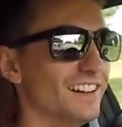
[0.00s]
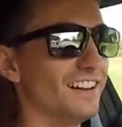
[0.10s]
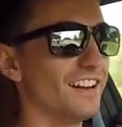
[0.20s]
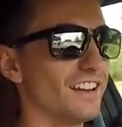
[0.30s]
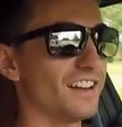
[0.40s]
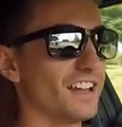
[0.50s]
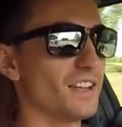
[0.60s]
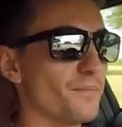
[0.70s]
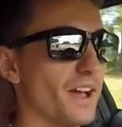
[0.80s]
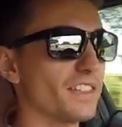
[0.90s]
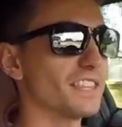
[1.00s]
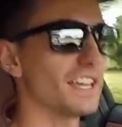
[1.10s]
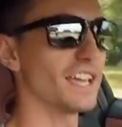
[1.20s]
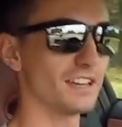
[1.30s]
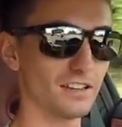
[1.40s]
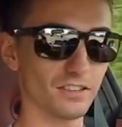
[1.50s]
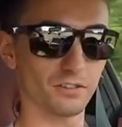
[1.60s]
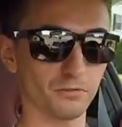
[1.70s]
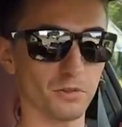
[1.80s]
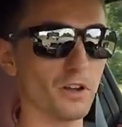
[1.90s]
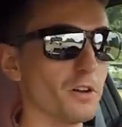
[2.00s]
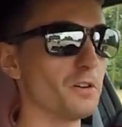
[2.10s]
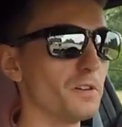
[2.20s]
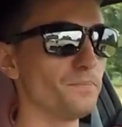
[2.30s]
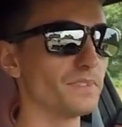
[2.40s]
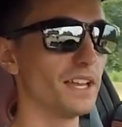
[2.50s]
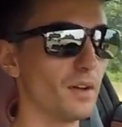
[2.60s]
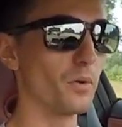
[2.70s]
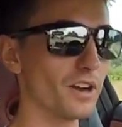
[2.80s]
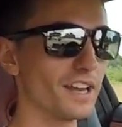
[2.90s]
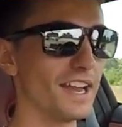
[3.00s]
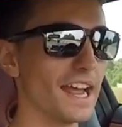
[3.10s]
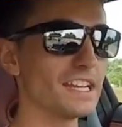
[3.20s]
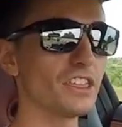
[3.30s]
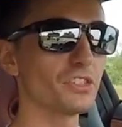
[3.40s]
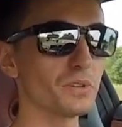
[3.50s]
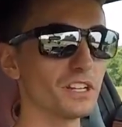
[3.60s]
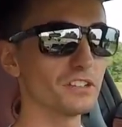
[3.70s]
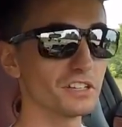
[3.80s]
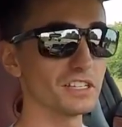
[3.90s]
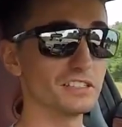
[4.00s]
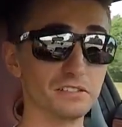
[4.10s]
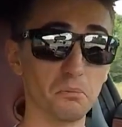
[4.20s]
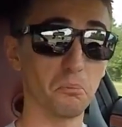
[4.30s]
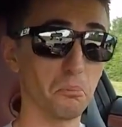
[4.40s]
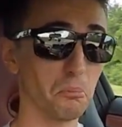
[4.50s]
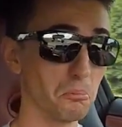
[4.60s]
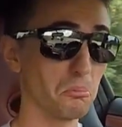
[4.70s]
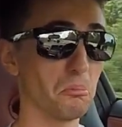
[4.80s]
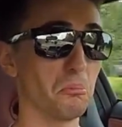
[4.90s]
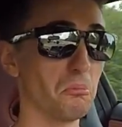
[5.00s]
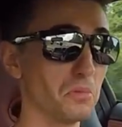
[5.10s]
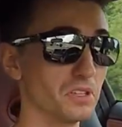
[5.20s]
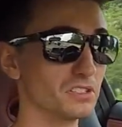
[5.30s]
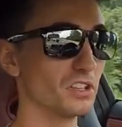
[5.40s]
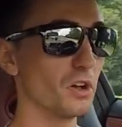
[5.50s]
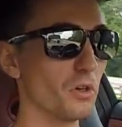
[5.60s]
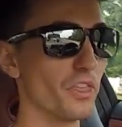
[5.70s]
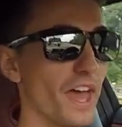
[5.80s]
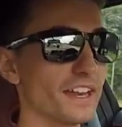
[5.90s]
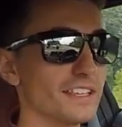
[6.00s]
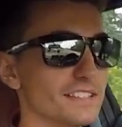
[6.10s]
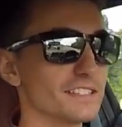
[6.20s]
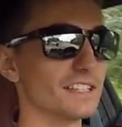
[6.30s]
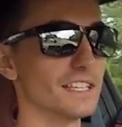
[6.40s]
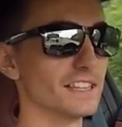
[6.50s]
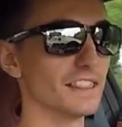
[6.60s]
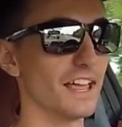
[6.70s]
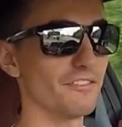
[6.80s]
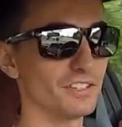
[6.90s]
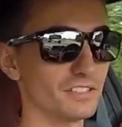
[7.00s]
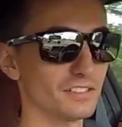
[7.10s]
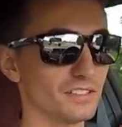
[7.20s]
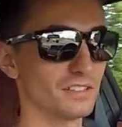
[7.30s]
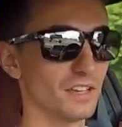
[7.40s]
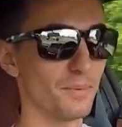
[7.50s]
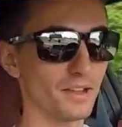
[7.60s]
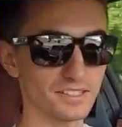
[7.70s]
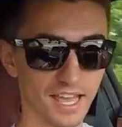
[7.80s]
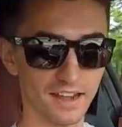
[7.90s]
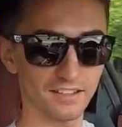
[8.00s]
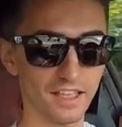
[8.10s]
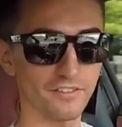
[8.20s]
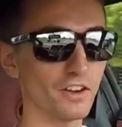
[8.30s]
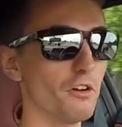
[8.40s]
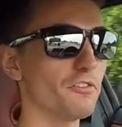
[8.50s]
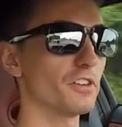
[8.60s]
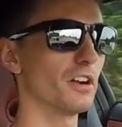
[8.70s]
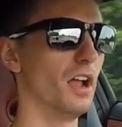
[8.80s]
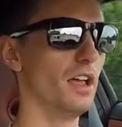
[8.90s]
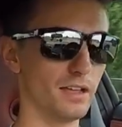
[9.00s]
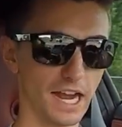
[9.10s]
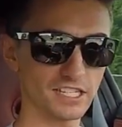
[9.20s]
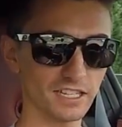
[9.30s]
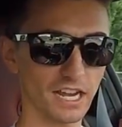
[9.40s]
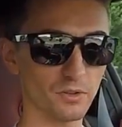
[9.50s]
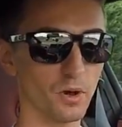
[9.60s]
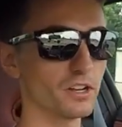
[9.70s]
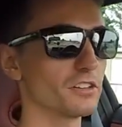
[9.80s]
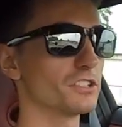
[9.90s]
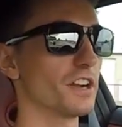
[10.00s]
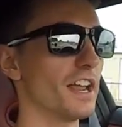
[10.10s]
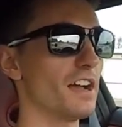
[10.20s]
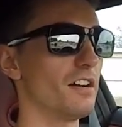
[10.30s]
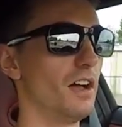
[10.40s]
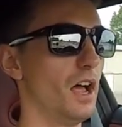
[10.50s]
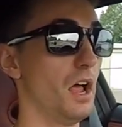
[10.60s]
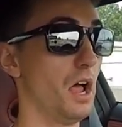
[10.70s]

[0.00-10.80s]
Alright, about the end of the road, we're at 93 degrees, so that is 11, about 10, 11 over, actually 91 degrees right now.